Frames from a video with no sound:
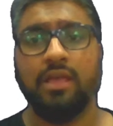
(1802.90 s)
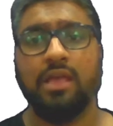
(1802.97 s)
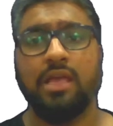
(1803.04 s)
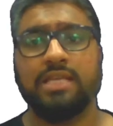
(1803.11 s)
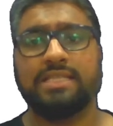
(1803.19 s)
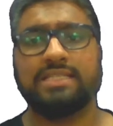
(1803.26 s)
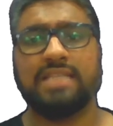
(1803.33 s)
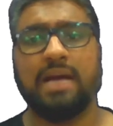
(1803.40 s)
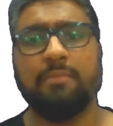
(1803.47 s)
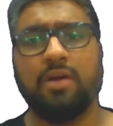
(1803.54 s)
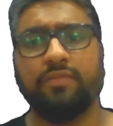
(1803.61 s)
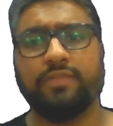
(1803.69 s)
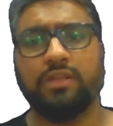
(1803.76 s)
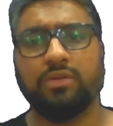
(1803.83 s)
sum
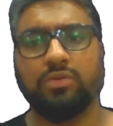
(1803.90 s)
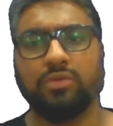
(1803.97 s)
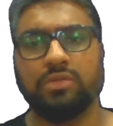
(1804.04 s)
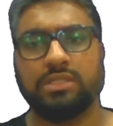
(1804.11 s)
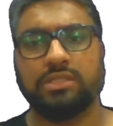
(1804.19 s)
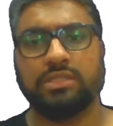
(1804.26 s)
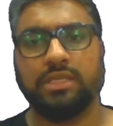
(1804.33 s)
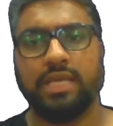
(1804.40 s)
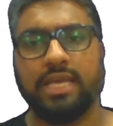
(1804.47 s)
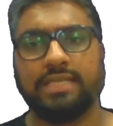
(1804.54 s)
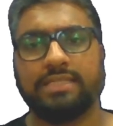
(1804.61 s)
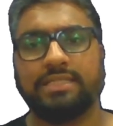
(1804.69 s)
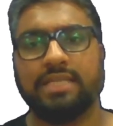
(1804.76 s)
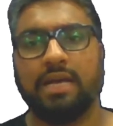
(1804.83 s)
of the roots,
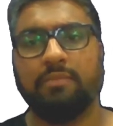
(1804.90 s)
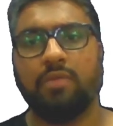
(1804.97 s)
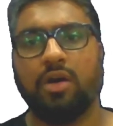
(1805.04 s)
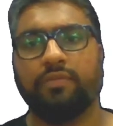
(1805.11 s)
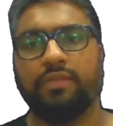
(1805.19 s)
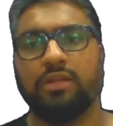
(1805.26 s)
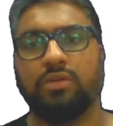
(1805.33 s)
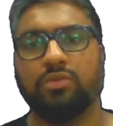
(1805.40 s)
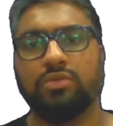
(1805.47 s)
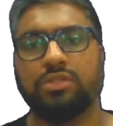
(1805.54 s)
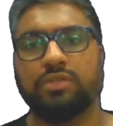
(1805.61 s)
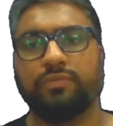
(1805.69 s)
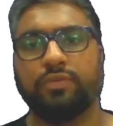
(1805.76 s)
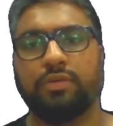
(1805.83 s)
yes, sum of the
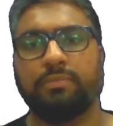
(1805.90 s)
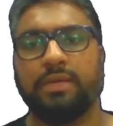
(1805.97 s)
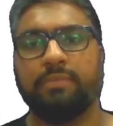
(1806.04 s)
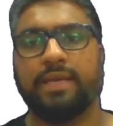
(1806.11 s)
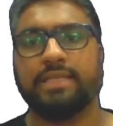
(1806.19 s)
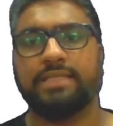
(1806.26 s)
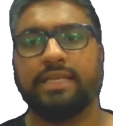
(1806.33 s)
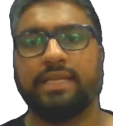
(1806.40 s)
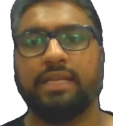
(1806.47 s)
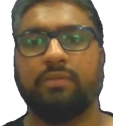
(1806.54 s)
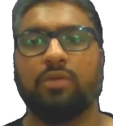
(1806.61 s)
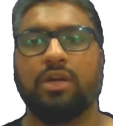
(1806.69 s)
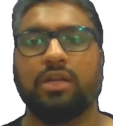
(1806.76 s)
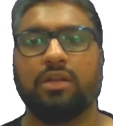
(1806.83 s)
roots would be basically
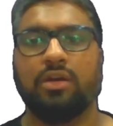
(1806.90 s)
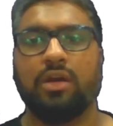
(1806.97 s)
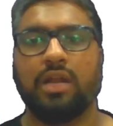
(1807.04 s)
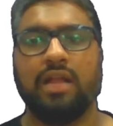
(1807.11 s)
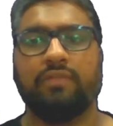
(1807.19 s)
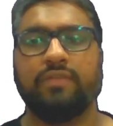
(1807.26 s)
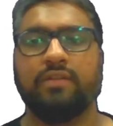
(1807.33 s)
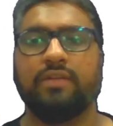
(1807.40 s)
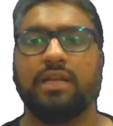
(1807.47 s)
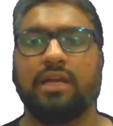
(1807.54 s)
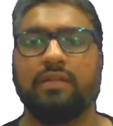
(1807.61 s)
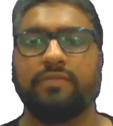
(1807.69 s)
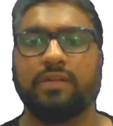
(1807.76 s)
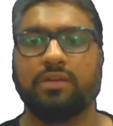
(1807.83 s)
what, or alpha 1
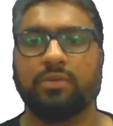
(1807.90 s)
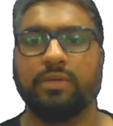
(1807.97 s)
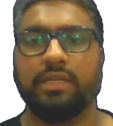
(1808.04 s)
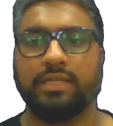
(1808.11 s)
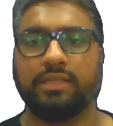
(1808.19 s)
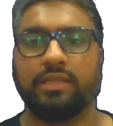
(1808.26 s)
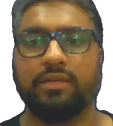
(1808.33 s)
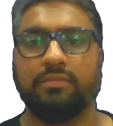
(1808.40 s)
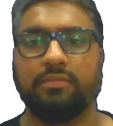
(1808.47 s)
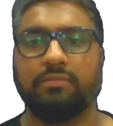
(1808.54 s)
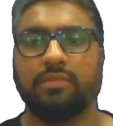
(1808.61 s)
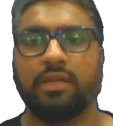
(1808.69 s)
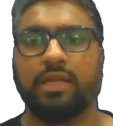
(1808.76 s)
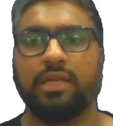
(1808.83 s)
alpha 2 hi likhna hai,
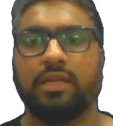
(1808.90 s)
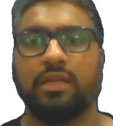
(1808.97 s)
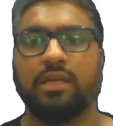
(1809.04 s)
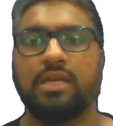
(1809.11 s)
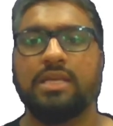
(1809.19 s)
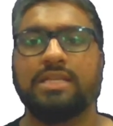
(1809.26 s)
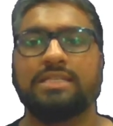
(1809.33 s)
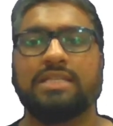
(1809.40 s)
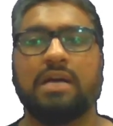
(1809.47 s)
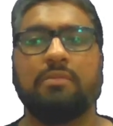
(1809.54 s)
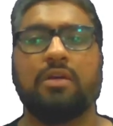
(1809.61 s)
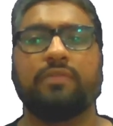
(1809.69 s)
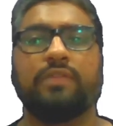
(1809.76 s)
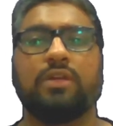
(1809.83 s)
right?
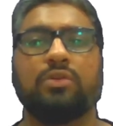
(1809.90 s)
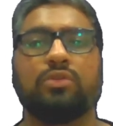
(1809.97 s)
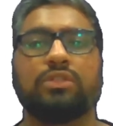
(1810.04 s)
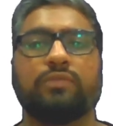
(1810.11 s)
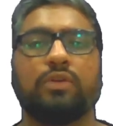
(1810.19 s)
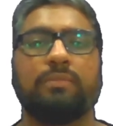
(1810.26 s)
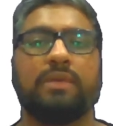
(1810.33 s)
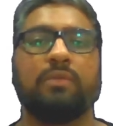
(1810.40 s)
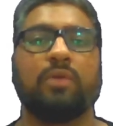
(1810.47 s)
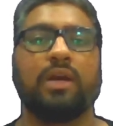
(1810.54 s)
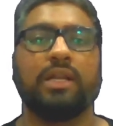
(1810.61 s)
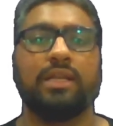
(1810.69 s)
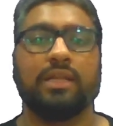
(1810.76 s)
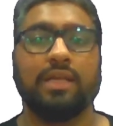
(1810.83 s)
Sum of the roots would be
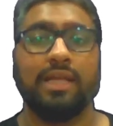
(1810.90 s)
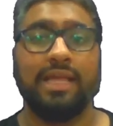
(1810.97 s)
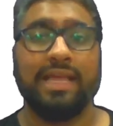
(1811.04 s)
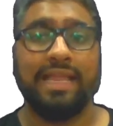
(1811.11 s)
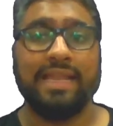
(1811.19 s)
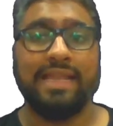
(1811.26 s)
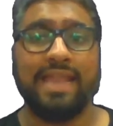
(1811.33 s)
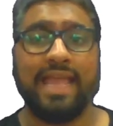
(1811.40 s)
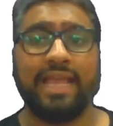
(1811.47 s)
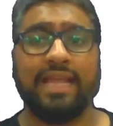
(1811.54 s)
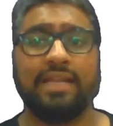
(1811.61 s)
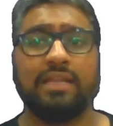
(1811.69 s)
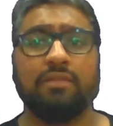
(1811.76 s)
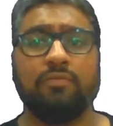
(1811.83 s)
what,
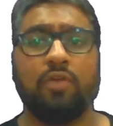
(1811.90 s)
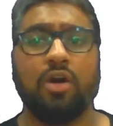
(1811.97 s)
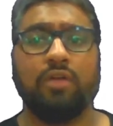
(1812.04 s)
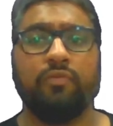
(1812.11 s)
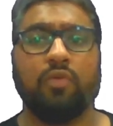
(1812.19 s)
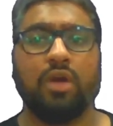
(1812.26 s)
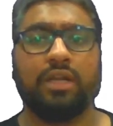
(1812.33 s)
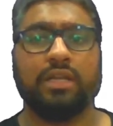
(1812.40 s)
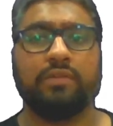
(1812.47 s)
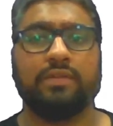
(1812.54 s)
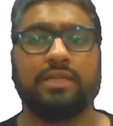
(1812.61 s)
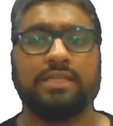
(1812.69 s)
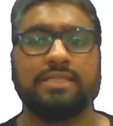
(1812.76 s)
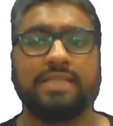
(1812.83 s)
negative of
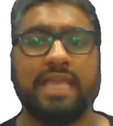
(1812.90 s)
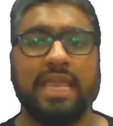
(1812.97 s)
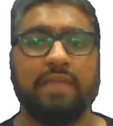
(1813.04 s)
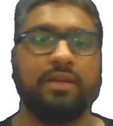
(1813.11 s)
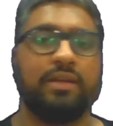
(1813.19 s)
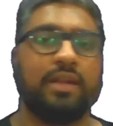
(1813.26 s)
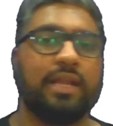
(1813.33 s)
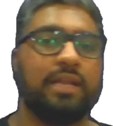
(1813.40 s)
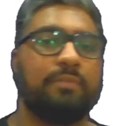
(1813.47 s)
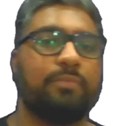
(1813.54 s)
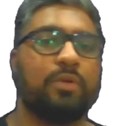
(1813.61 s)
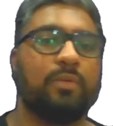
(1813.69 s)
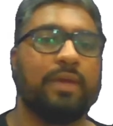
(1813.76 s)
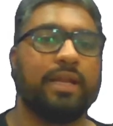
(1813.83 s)
whatever is a1,
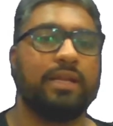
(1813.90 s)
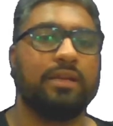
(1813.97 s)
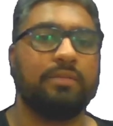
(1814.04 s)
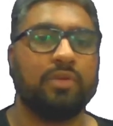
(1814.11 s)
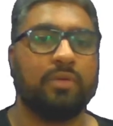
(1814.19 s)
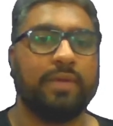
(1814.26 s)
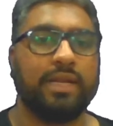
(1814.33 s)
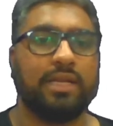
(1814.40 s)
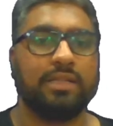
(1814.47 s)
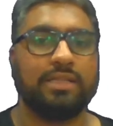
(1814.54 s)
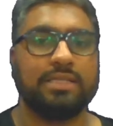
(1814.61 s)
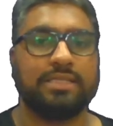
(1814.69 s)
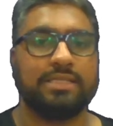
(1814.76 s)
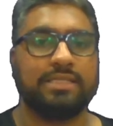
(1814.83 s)
right? Provided
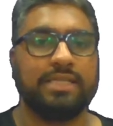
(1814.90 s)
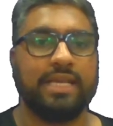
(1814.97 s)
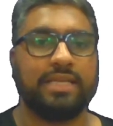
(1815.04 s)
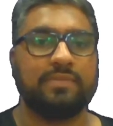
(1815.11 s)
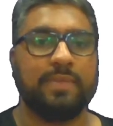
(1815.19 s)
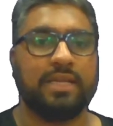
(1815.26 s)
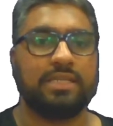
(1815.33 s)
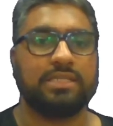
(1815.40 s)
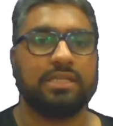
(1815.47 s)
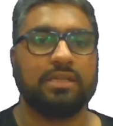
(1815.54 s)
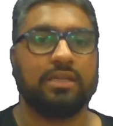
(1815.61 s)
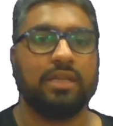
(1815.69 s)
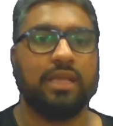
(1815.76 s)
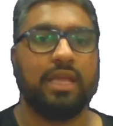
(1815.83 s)
this is the
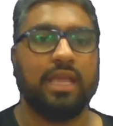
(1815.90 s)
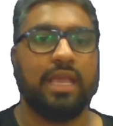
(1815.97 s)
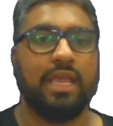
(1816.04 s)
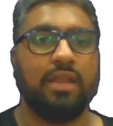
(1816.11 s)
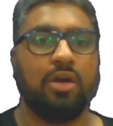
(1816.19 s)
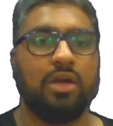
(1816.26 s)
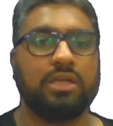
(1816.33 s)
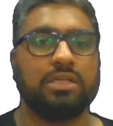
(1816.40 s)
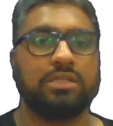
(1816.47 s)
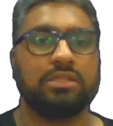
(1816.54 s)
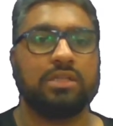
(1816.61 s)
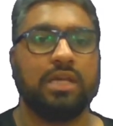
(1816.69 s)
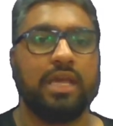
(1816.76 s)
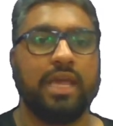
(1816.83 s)
expression a naught
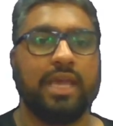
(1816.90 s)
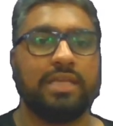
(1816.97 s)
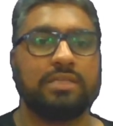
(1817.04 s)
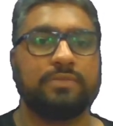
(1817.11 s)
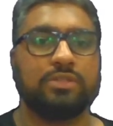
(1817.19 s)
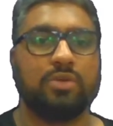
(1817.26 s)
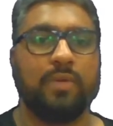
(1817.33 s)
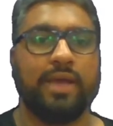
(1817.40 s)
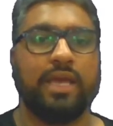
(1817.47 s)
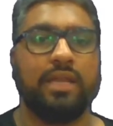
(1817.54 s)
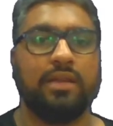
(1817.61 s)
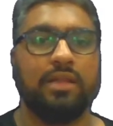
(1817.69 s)
x square